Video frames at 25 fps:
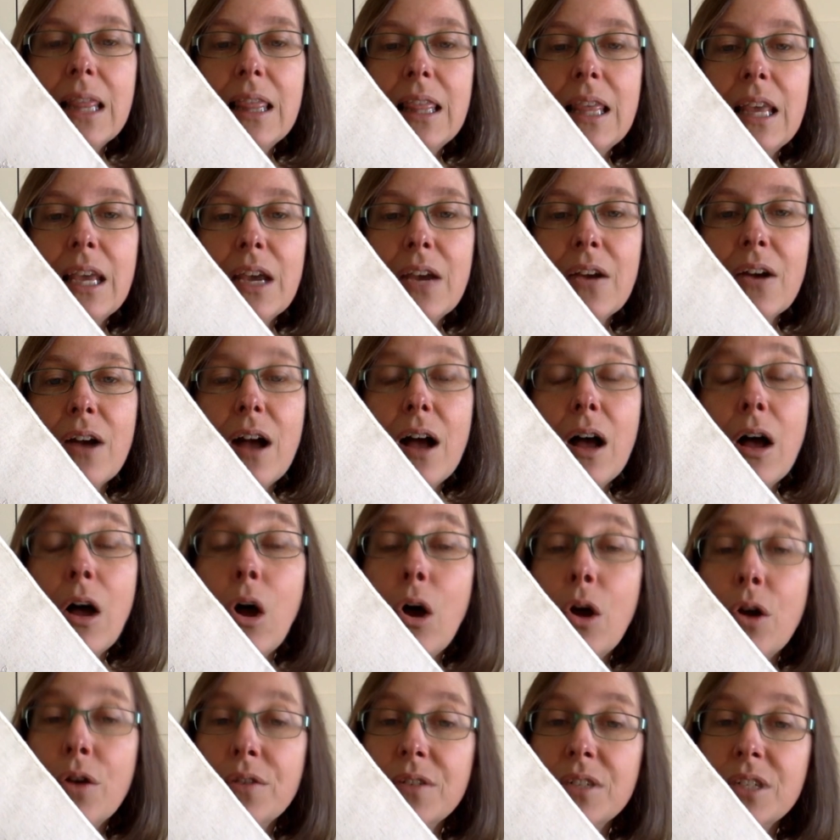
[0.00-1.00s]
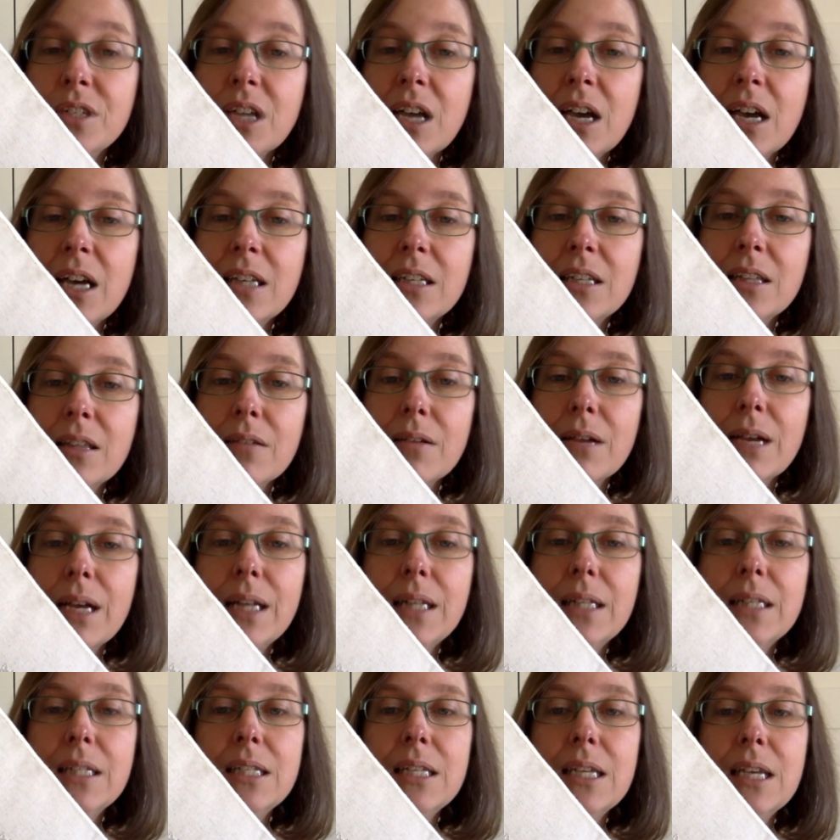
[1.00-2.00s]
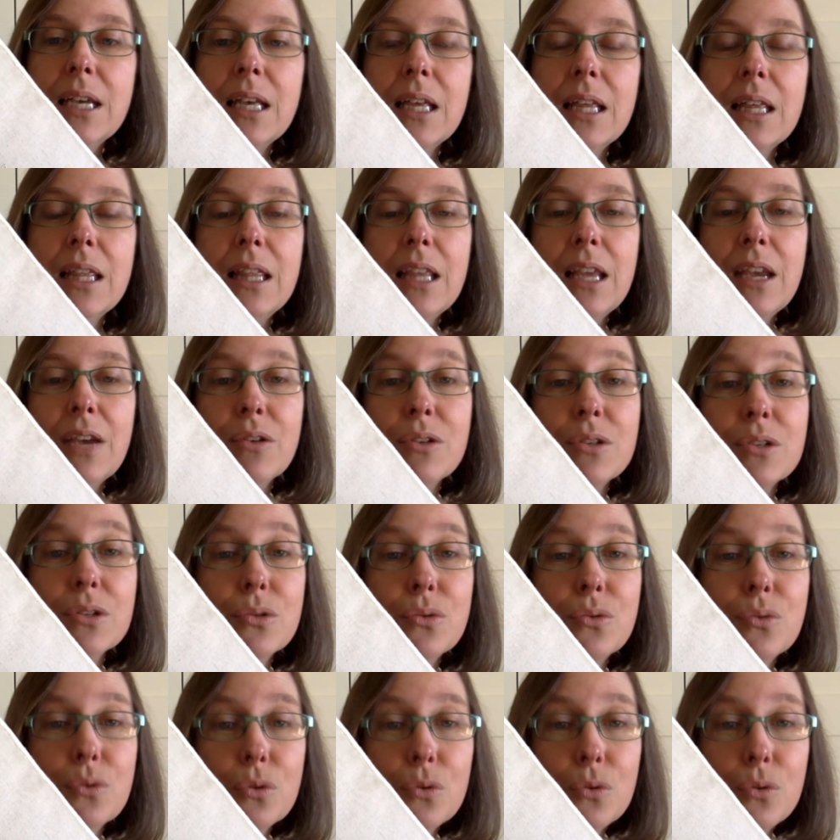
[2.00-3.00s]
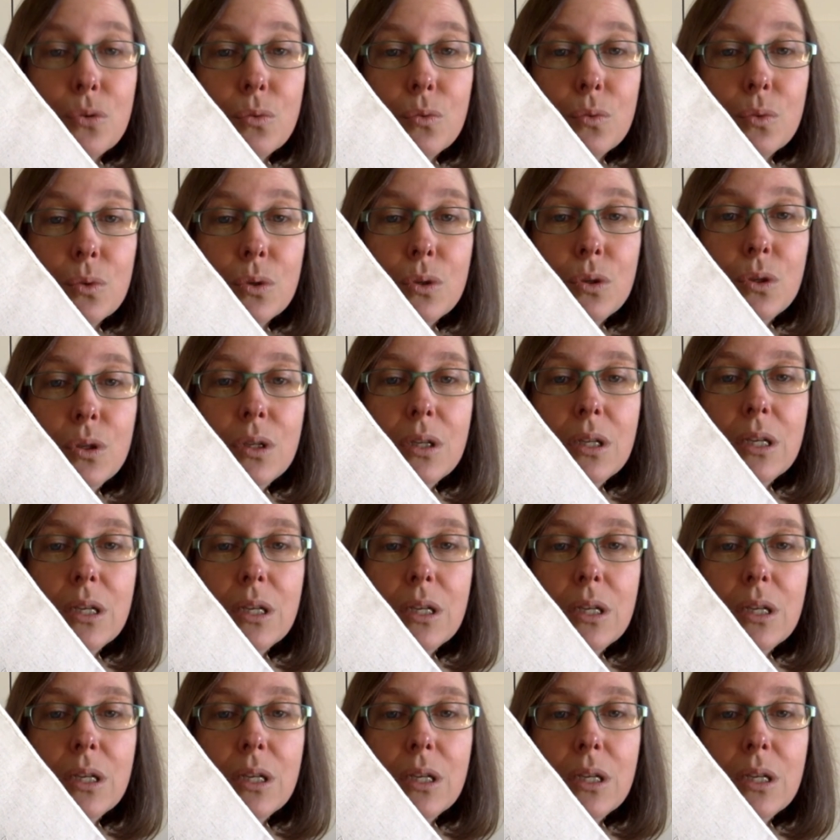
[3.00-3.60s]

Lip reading: There are overdyed threads. There is crewel wool.